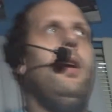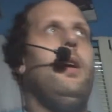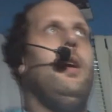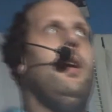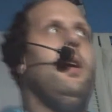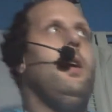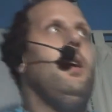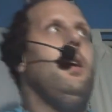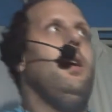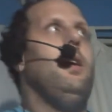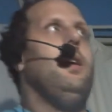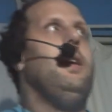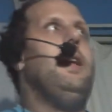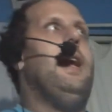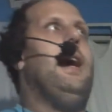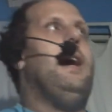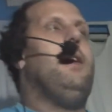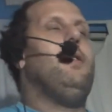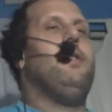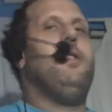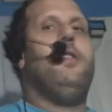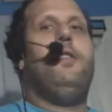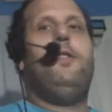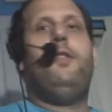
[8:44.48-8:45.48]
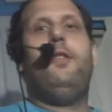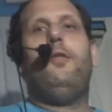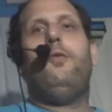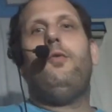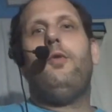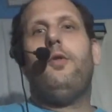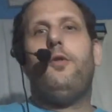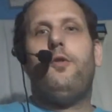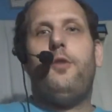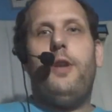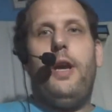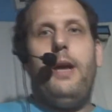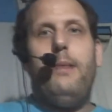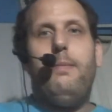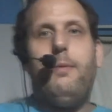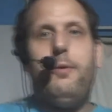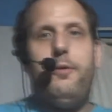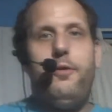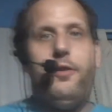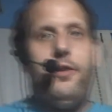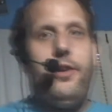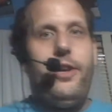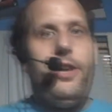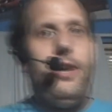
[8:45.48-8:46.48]
Now, this is where
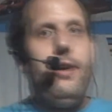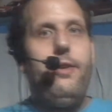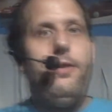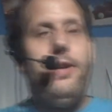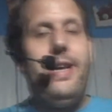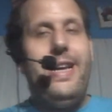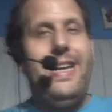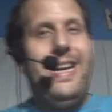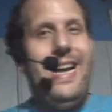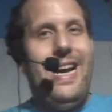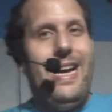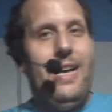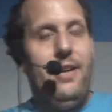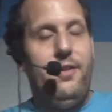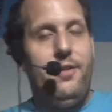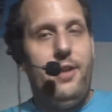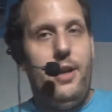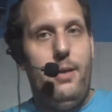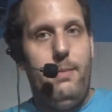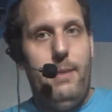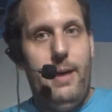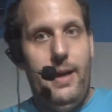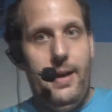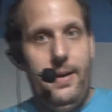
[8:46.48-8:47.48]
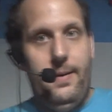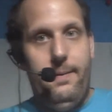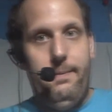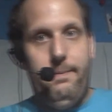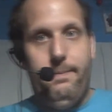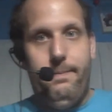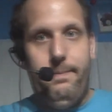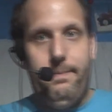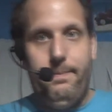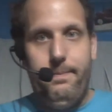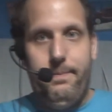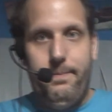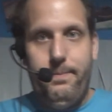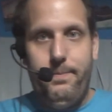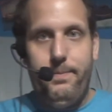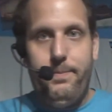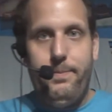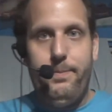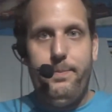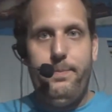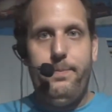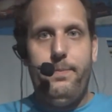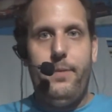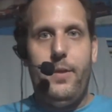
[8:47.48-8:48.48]
cybersecurity guys come in.
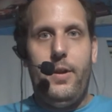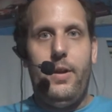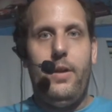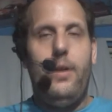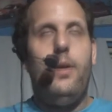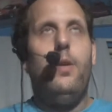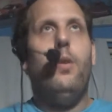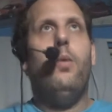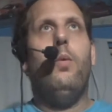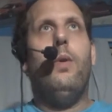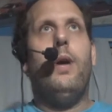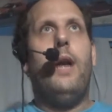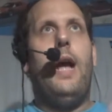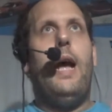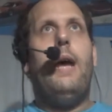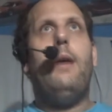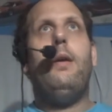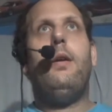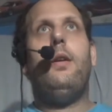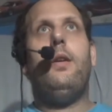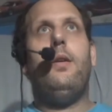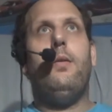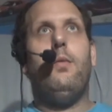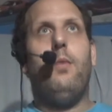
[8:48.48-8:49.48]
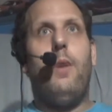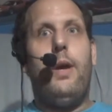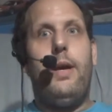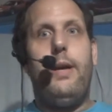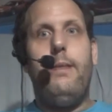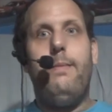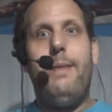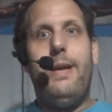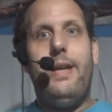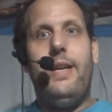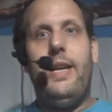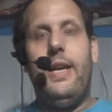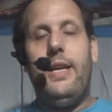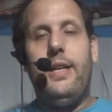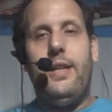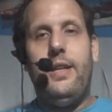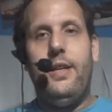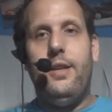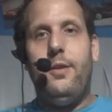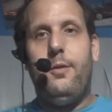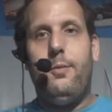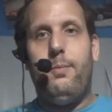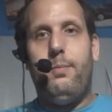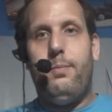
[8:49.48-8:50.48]
What I recommend that this
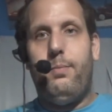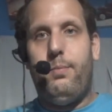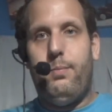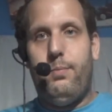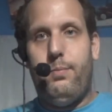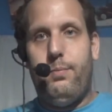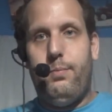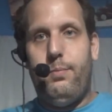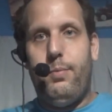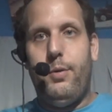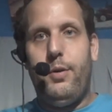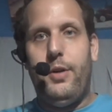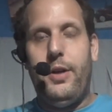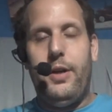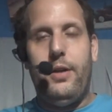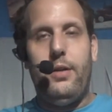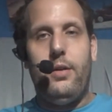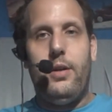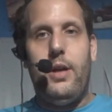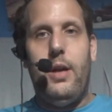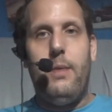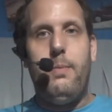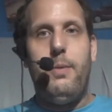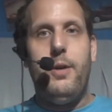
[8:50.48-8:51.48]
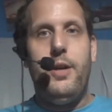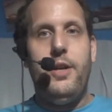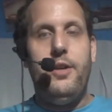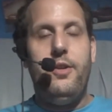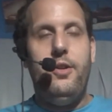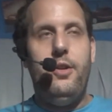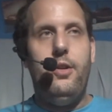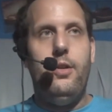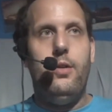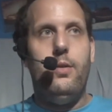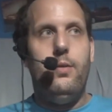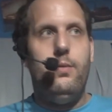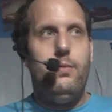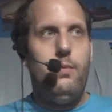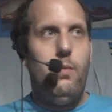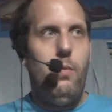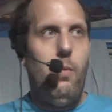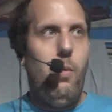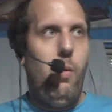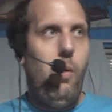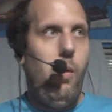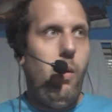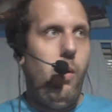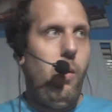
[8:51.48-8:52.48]
particular company do
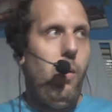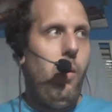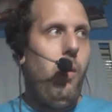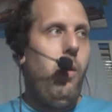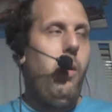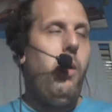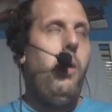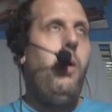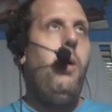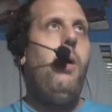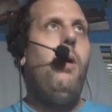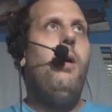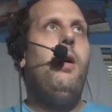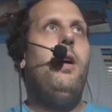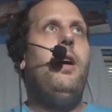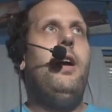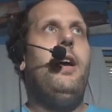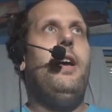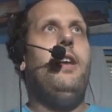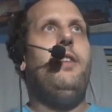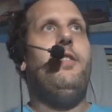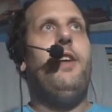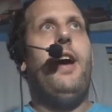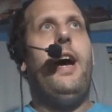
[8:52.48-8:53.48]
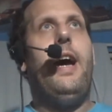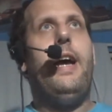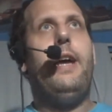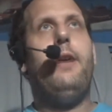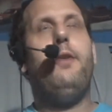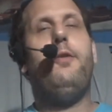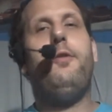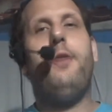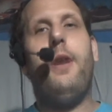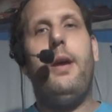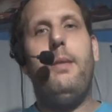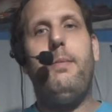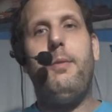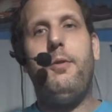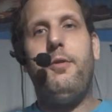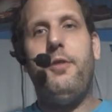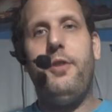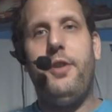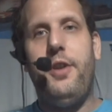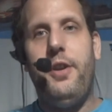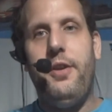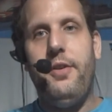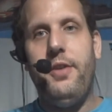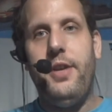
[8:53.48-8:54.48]
is hire
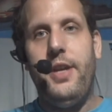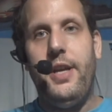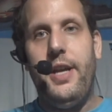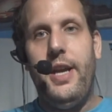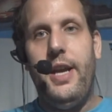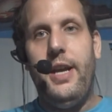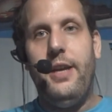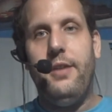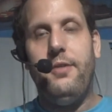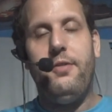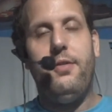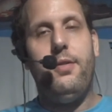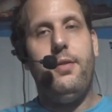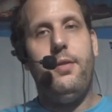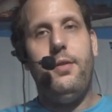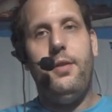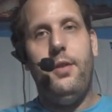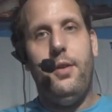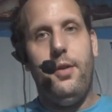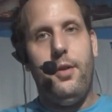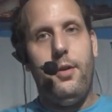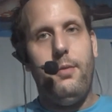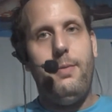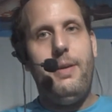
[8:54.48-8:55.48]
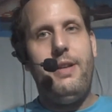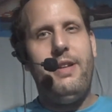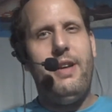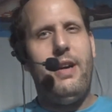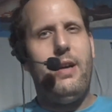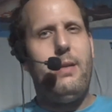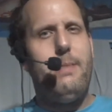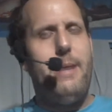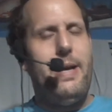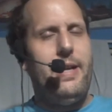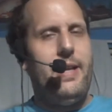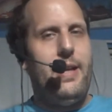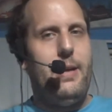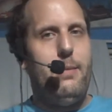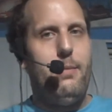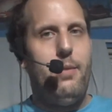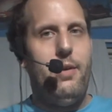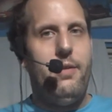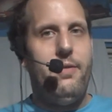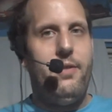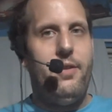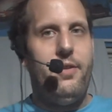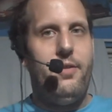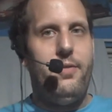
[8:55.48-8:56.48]
cybersecurity guys. You heard me talk about that in
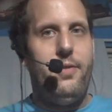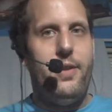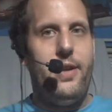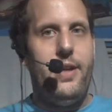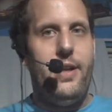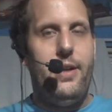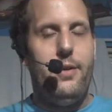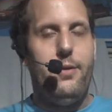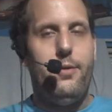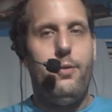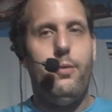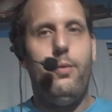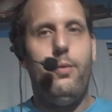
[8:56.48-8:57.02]
previous videos. But